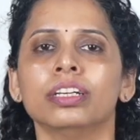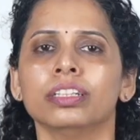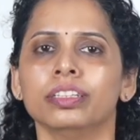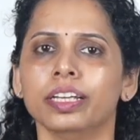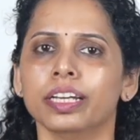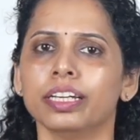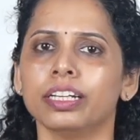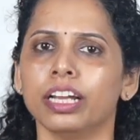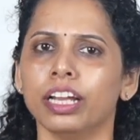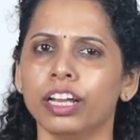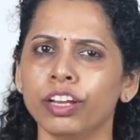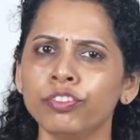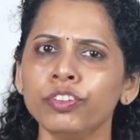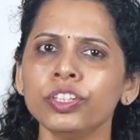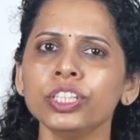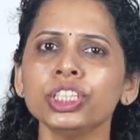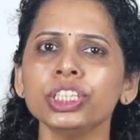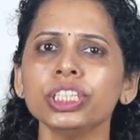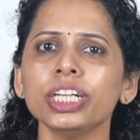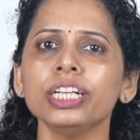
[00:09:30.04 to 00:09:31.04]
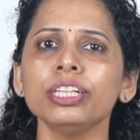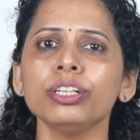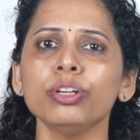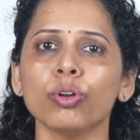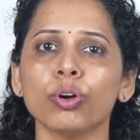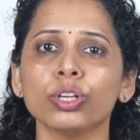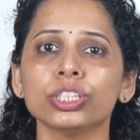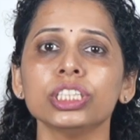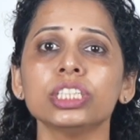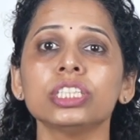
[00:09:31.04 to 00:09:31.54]
Their efficient
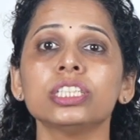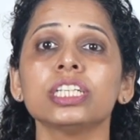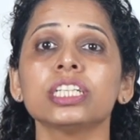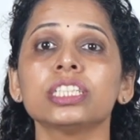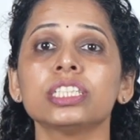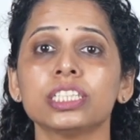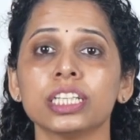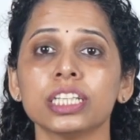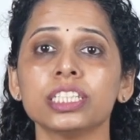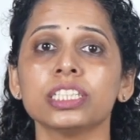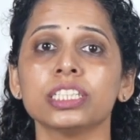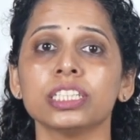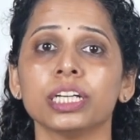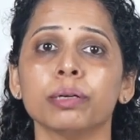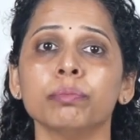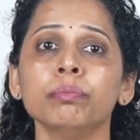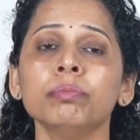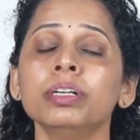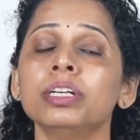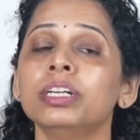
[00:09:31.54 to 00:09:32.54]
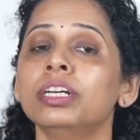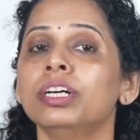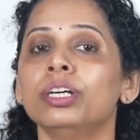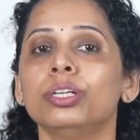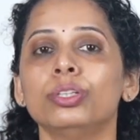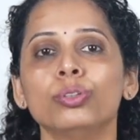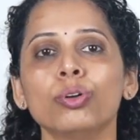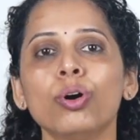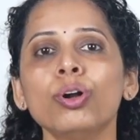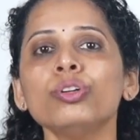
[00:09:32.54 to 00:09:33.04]
logistics system
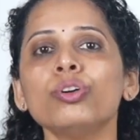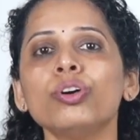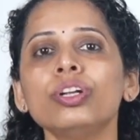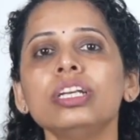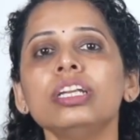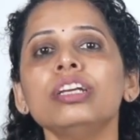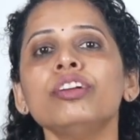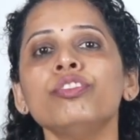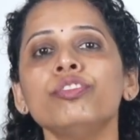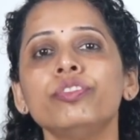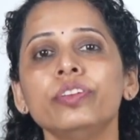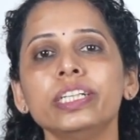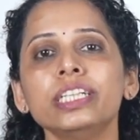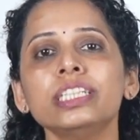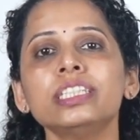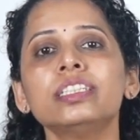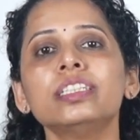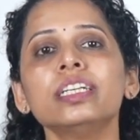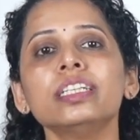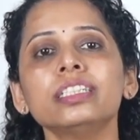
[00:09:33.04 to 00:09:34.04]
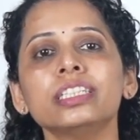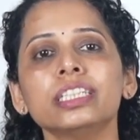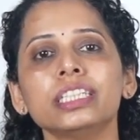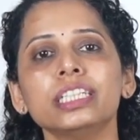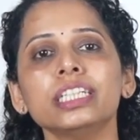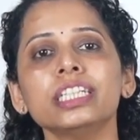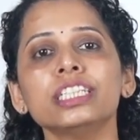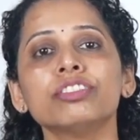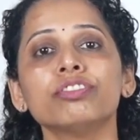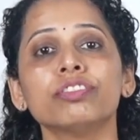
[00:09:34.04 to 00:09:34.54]
not only feeds the
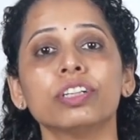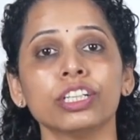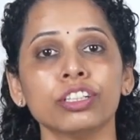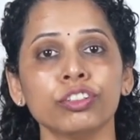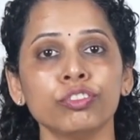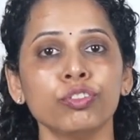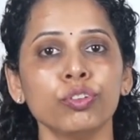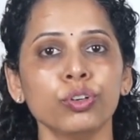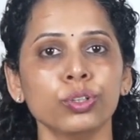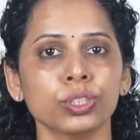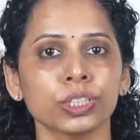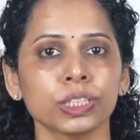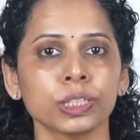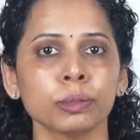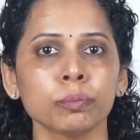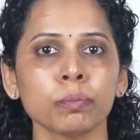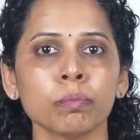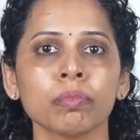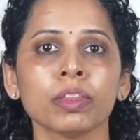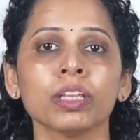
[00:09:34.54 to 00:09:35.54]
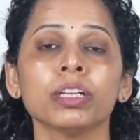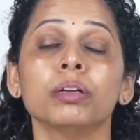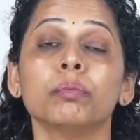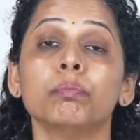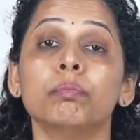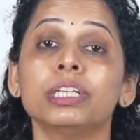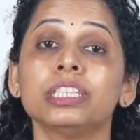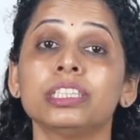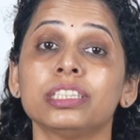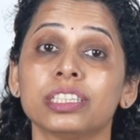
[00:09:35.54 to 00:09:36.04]
city's workforce,
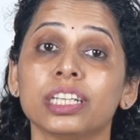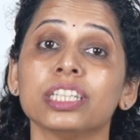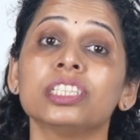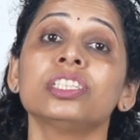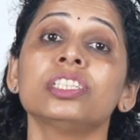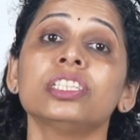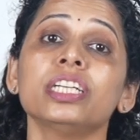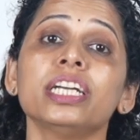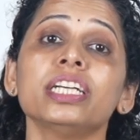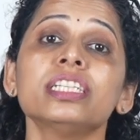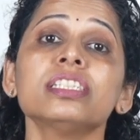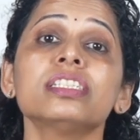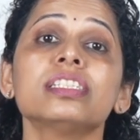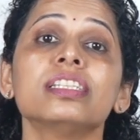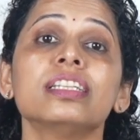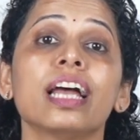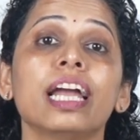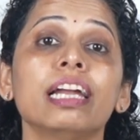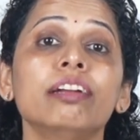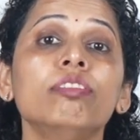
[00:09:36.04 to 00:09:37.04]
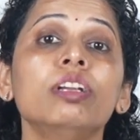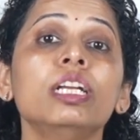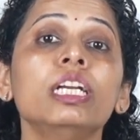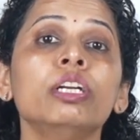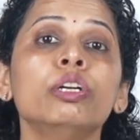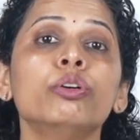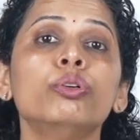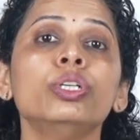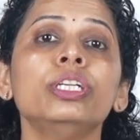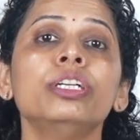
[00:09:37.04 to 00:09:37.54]
but sustains
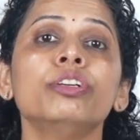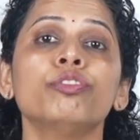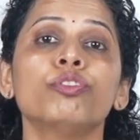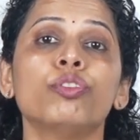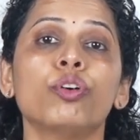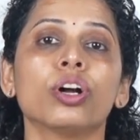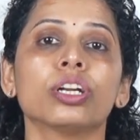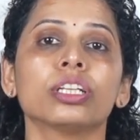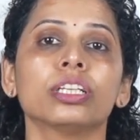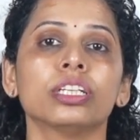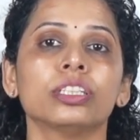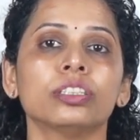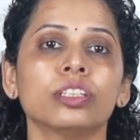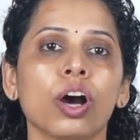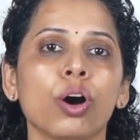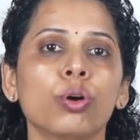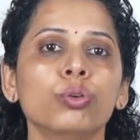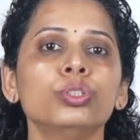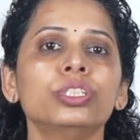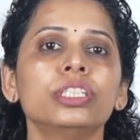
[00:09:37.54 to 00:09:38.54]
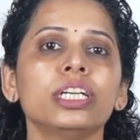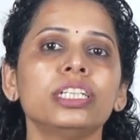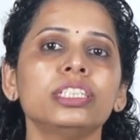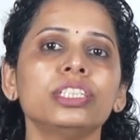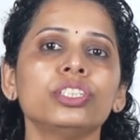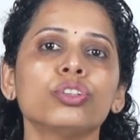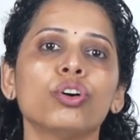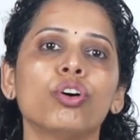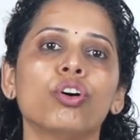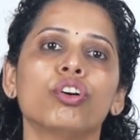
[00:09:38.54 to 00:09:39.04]
livelihood for the
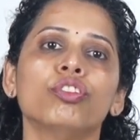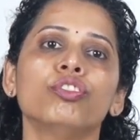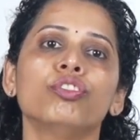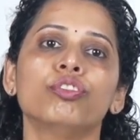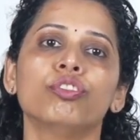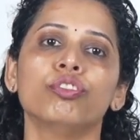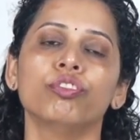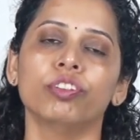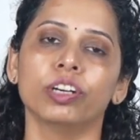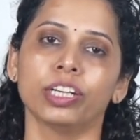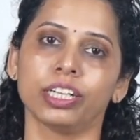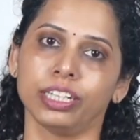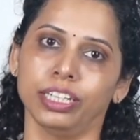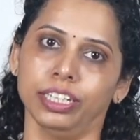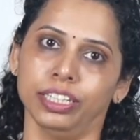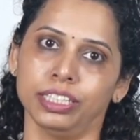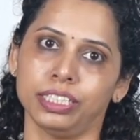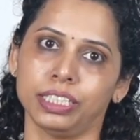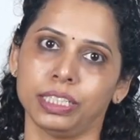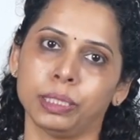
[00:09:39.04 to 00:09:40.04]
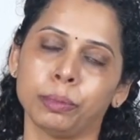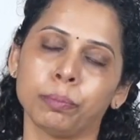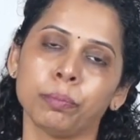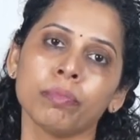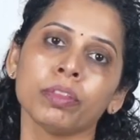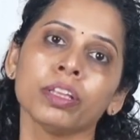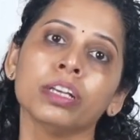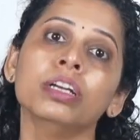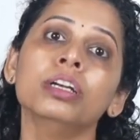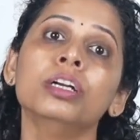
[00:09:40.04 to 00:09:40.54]
thousands of workers.
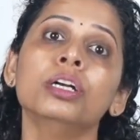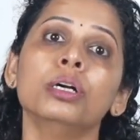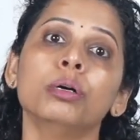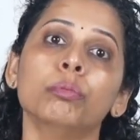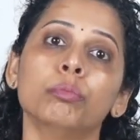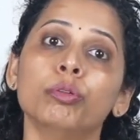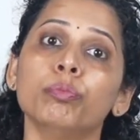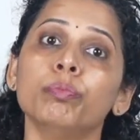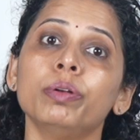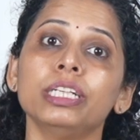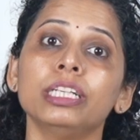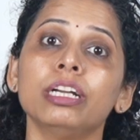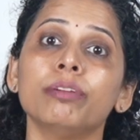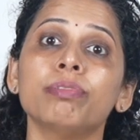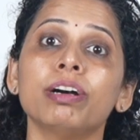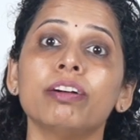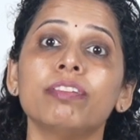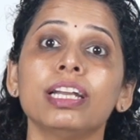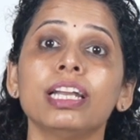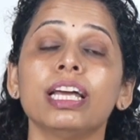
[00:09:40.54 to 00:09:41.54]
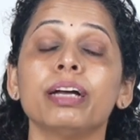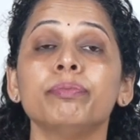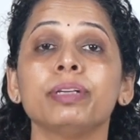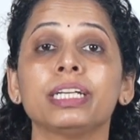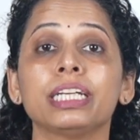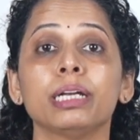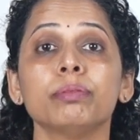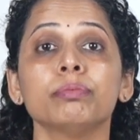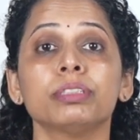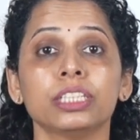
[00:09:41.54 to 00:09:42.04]
Mumbai Dabbawala
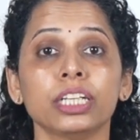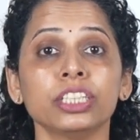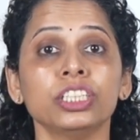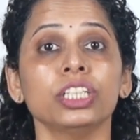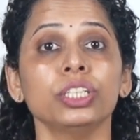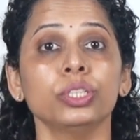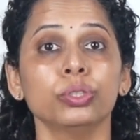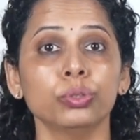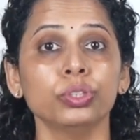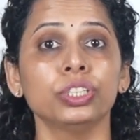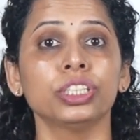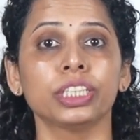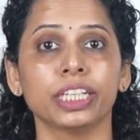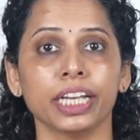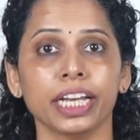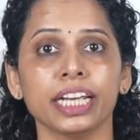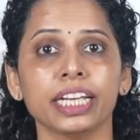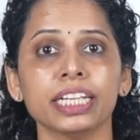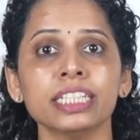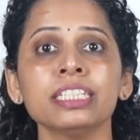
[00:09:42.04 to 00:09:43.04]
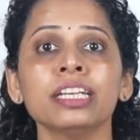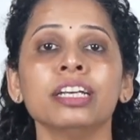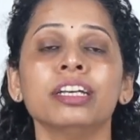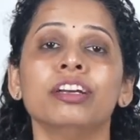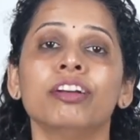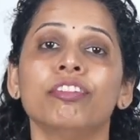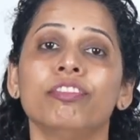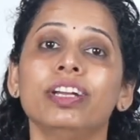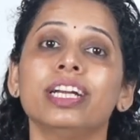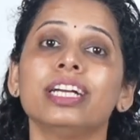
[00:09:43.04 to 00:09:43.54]
became such a huge case
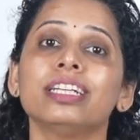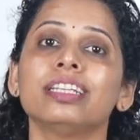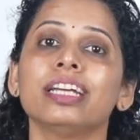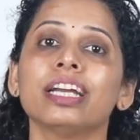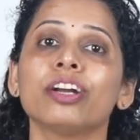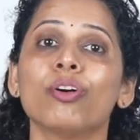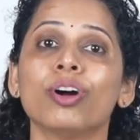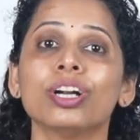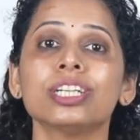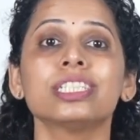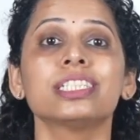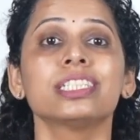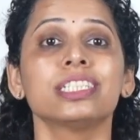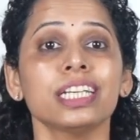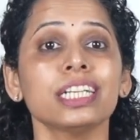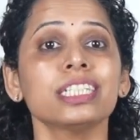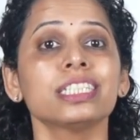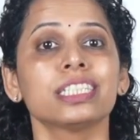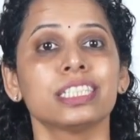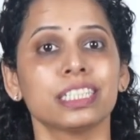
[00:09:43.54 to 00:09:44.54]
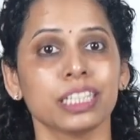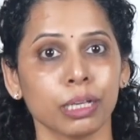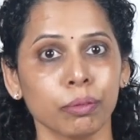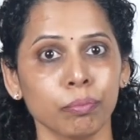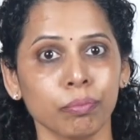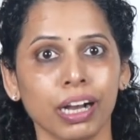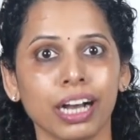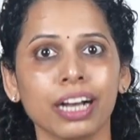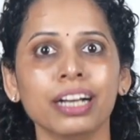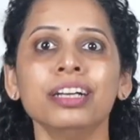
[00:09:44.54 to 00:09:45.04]
where they got 6
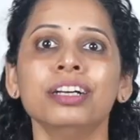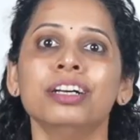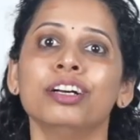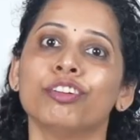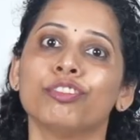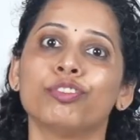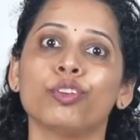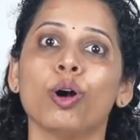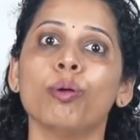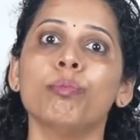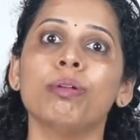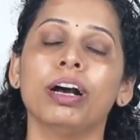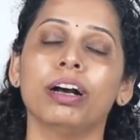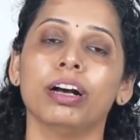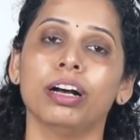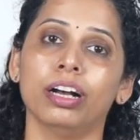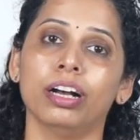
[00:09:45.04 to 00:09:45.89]
sigma from